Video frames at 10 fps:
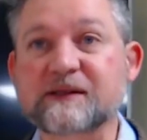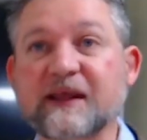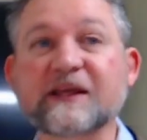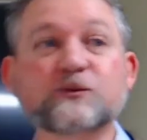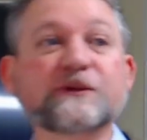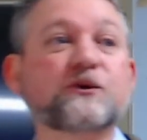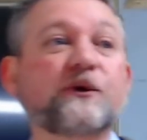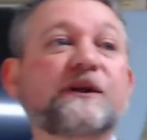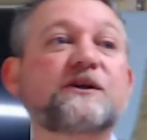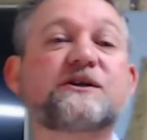That's what's
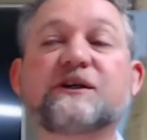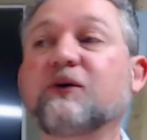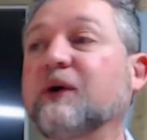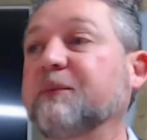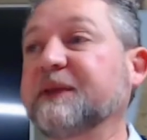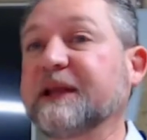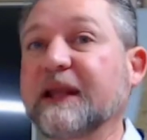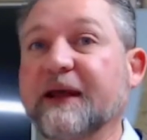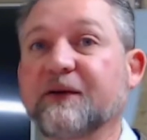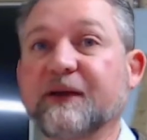going to show up in the
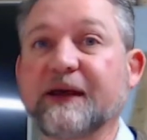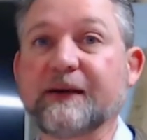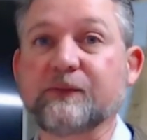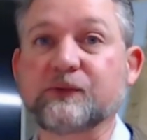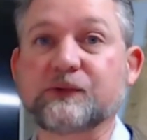latter times.